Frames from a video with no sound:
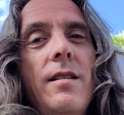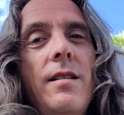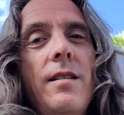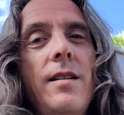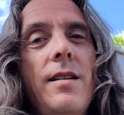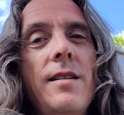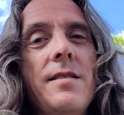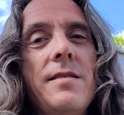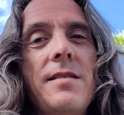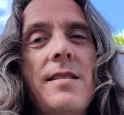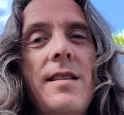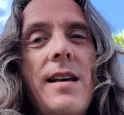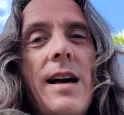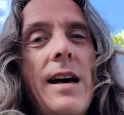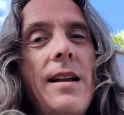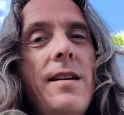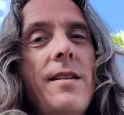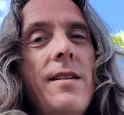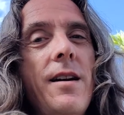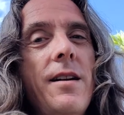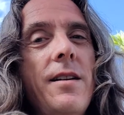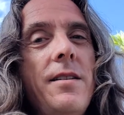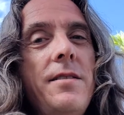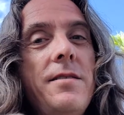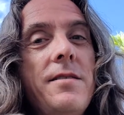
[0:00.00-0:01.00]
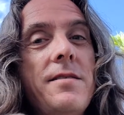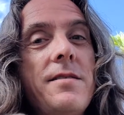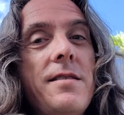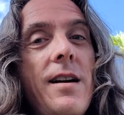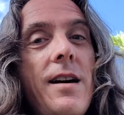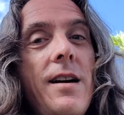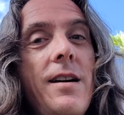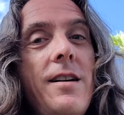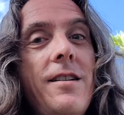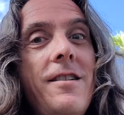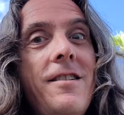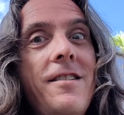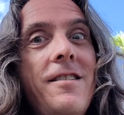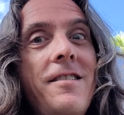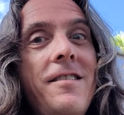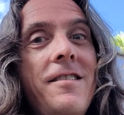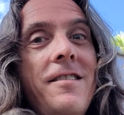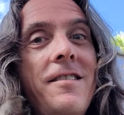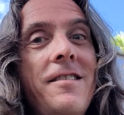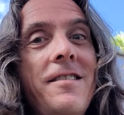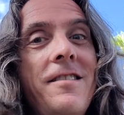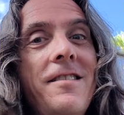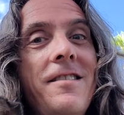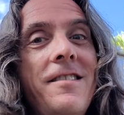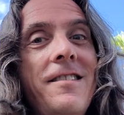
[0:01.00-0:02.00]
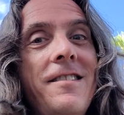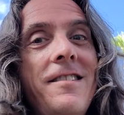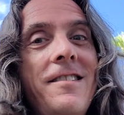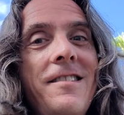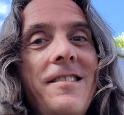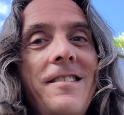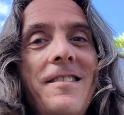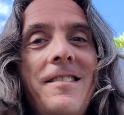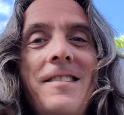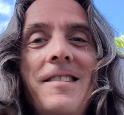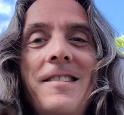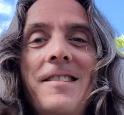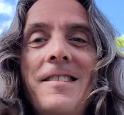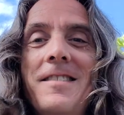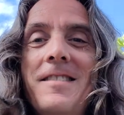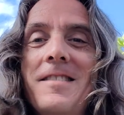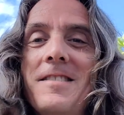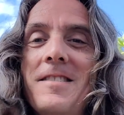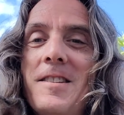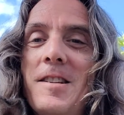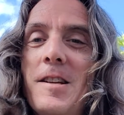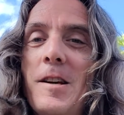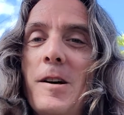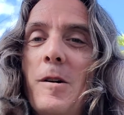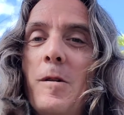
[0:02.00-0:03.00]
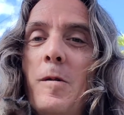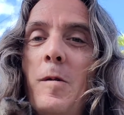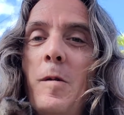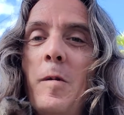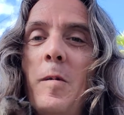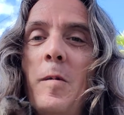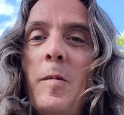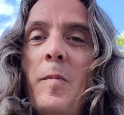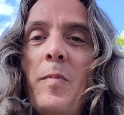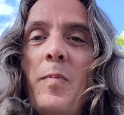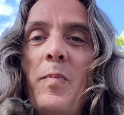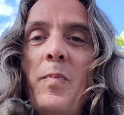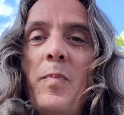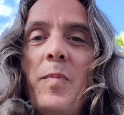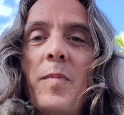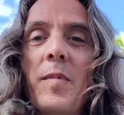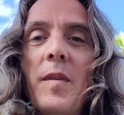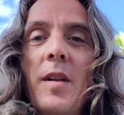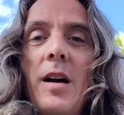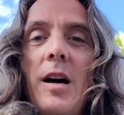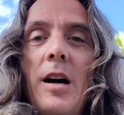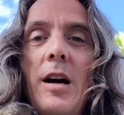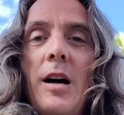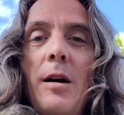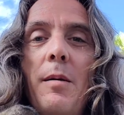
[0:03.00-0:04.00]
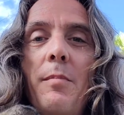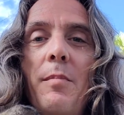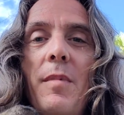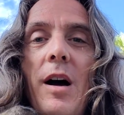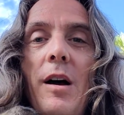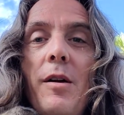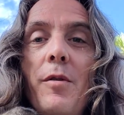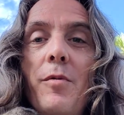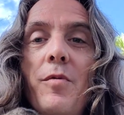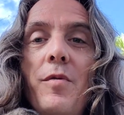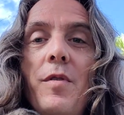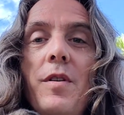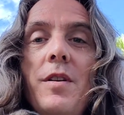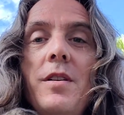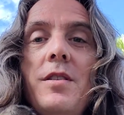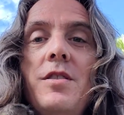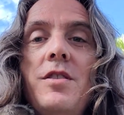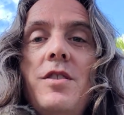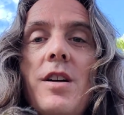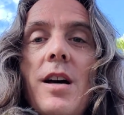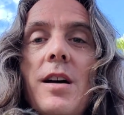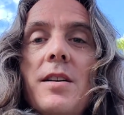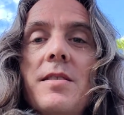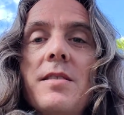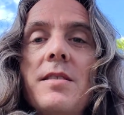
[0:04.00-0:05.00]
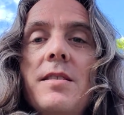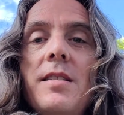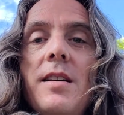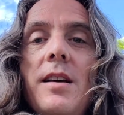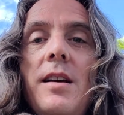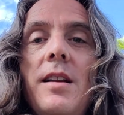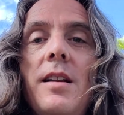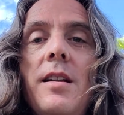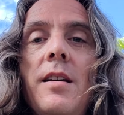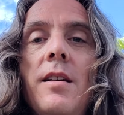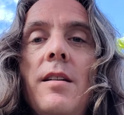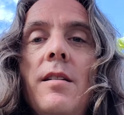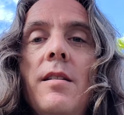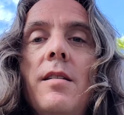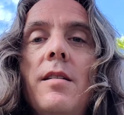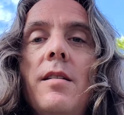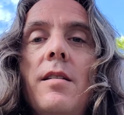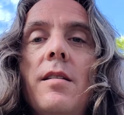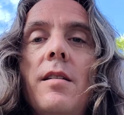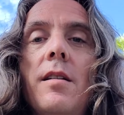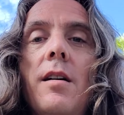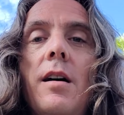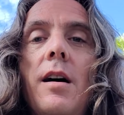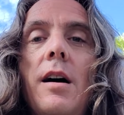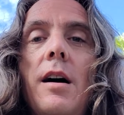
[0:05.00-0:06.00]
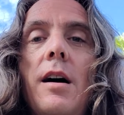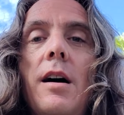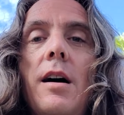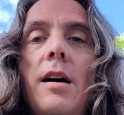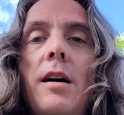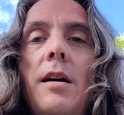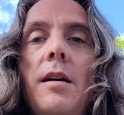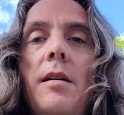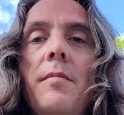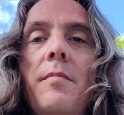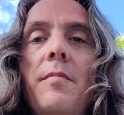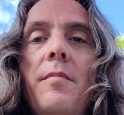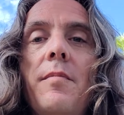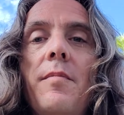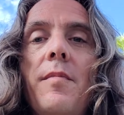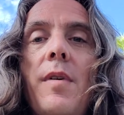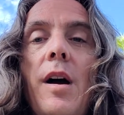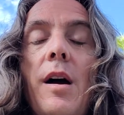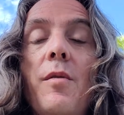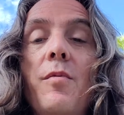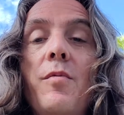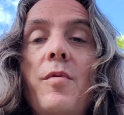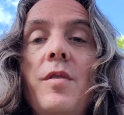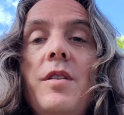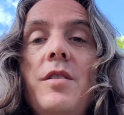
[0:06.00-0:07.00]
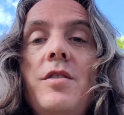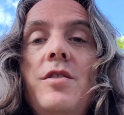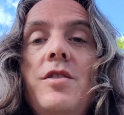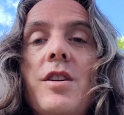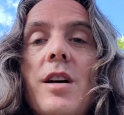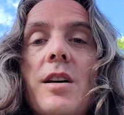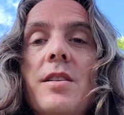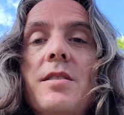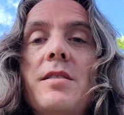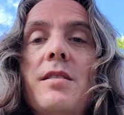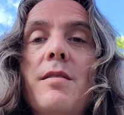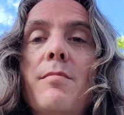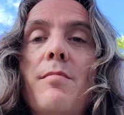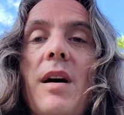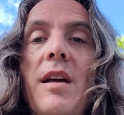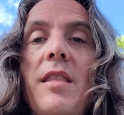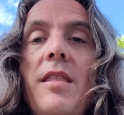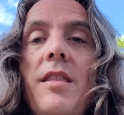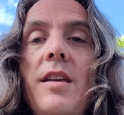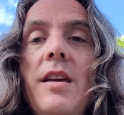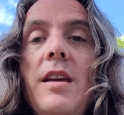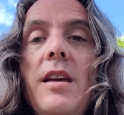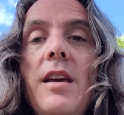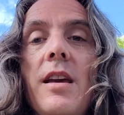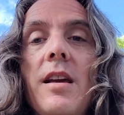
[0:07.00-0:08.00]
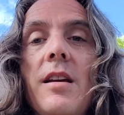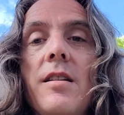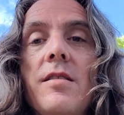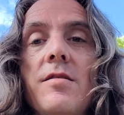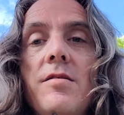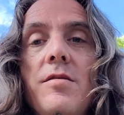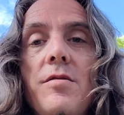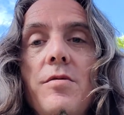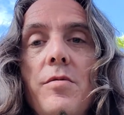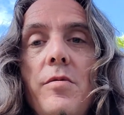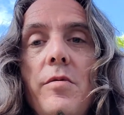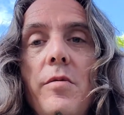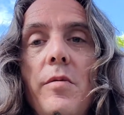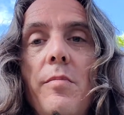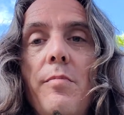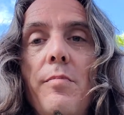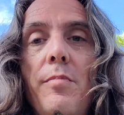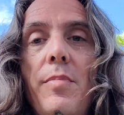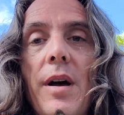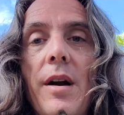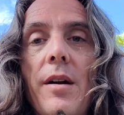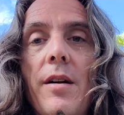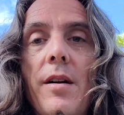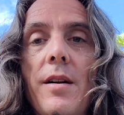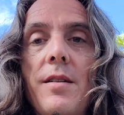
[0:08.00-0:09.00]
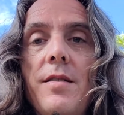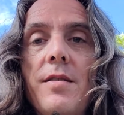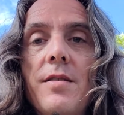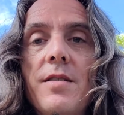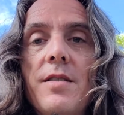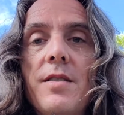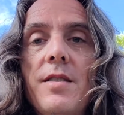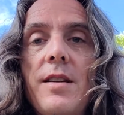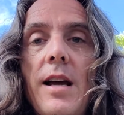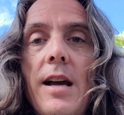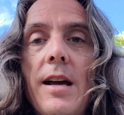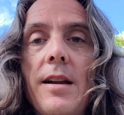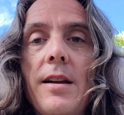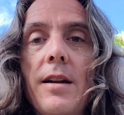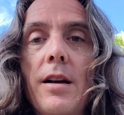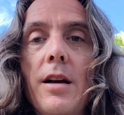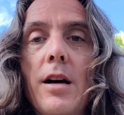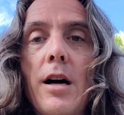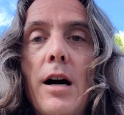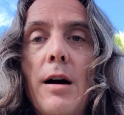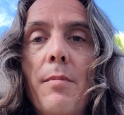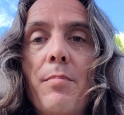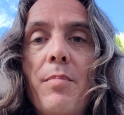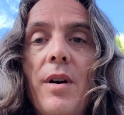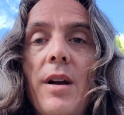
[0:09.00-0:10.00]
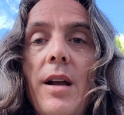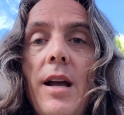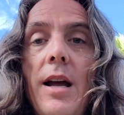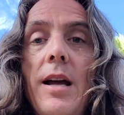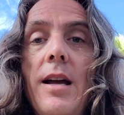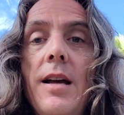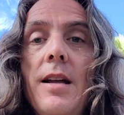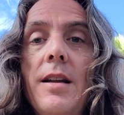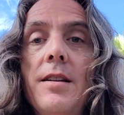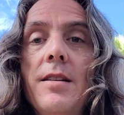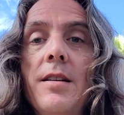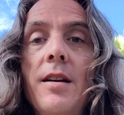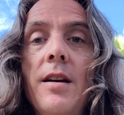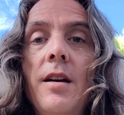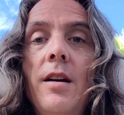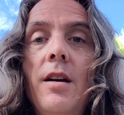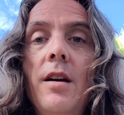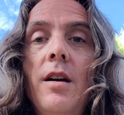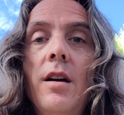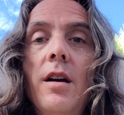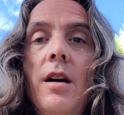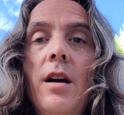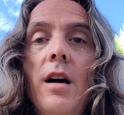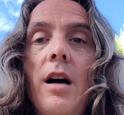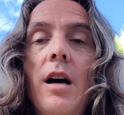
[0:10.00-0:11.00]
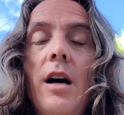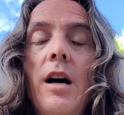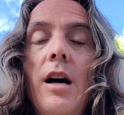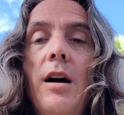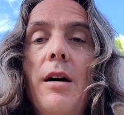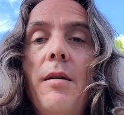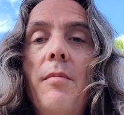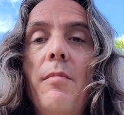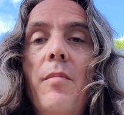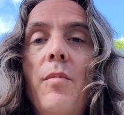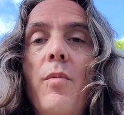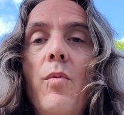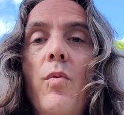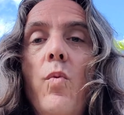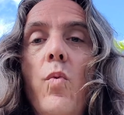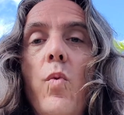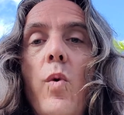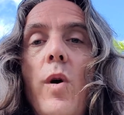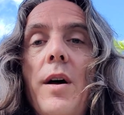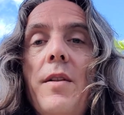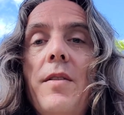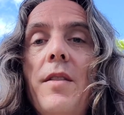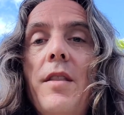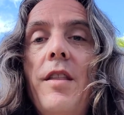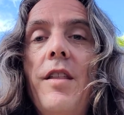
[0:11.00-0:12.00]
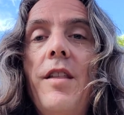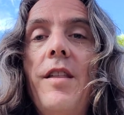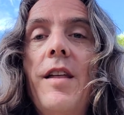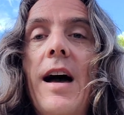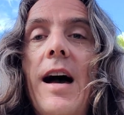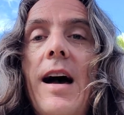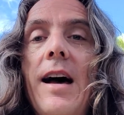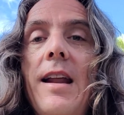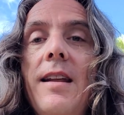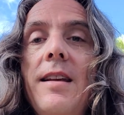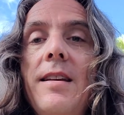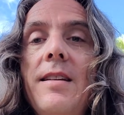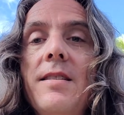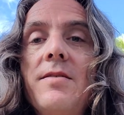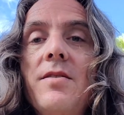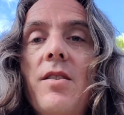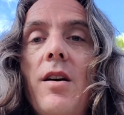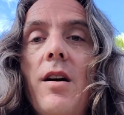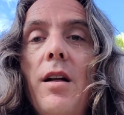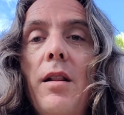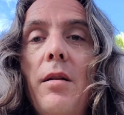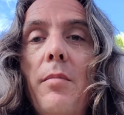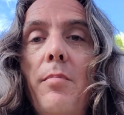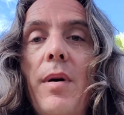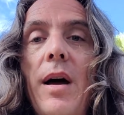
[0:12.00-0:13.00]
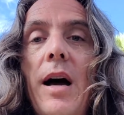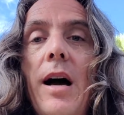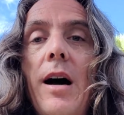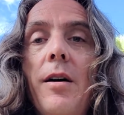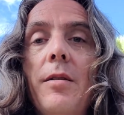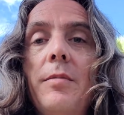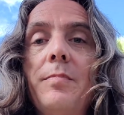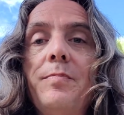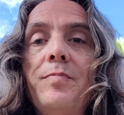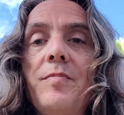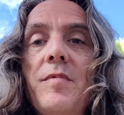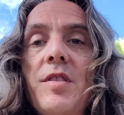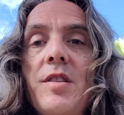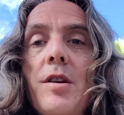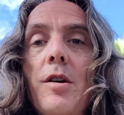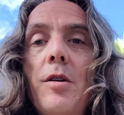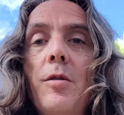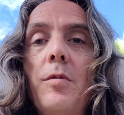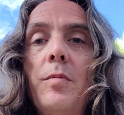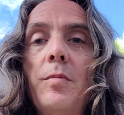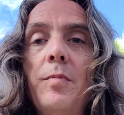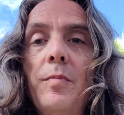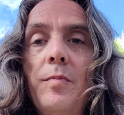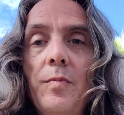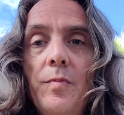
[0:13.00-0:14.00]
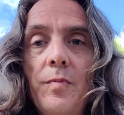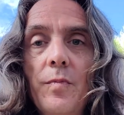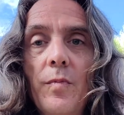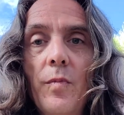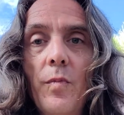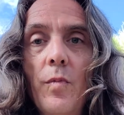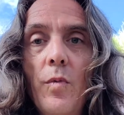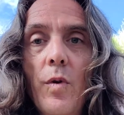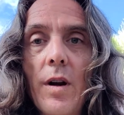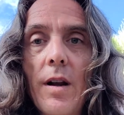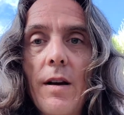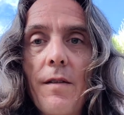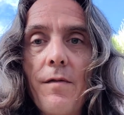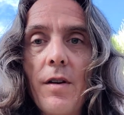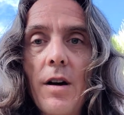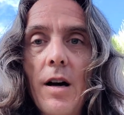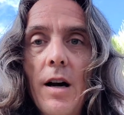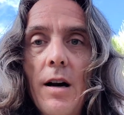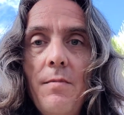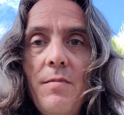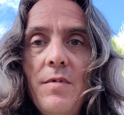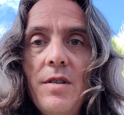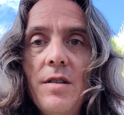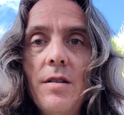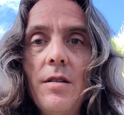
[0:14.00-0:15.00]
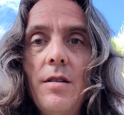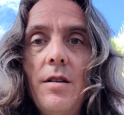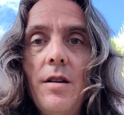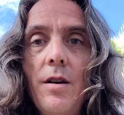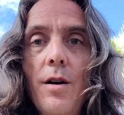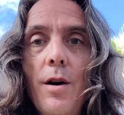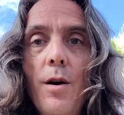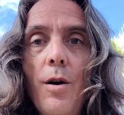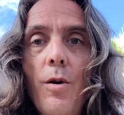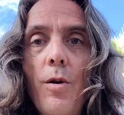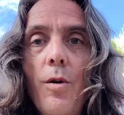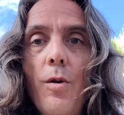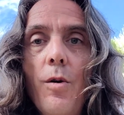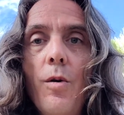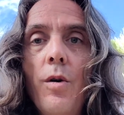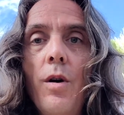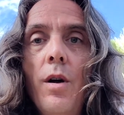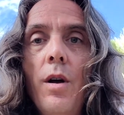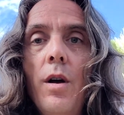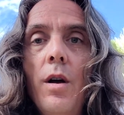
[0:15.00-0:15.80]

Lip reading: is that not a desire? So I readjusted my thinking to better understand and comprehend what that is all about. So what I've come to know